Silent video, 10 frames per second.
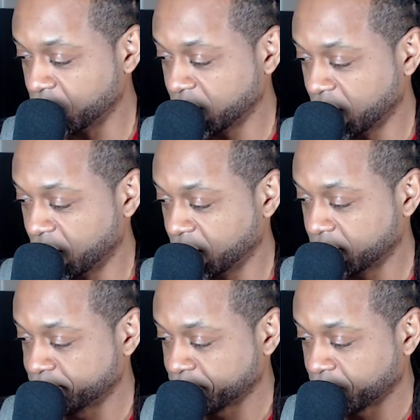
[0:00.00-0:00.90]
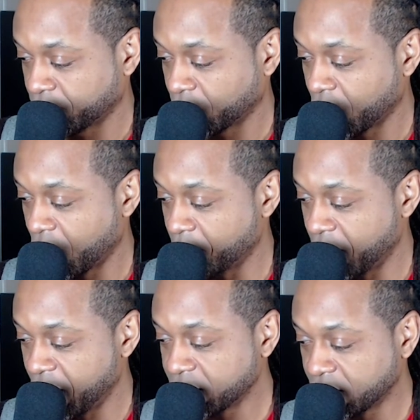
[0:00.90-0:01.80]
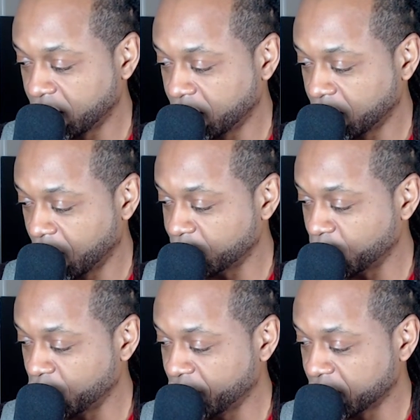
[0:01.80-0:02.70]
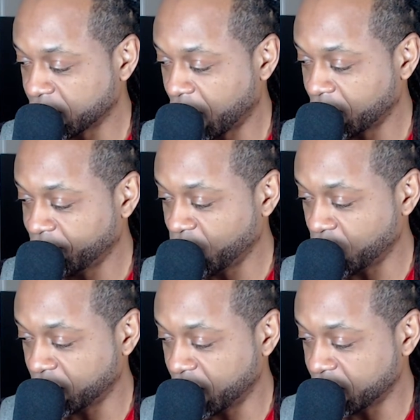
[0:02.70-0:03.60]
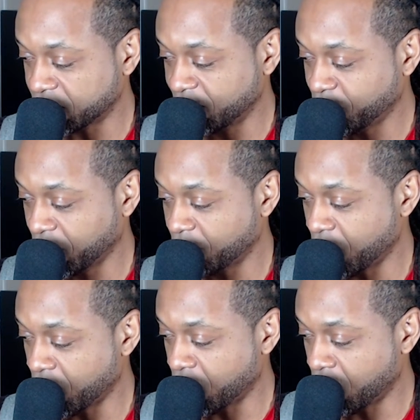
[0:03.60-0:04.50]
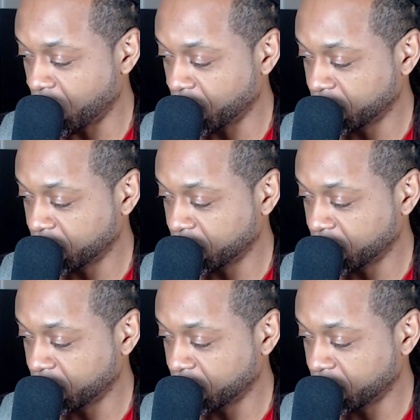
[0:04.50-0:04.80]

Says, I'm 18 and moving to California and sleeping in my car.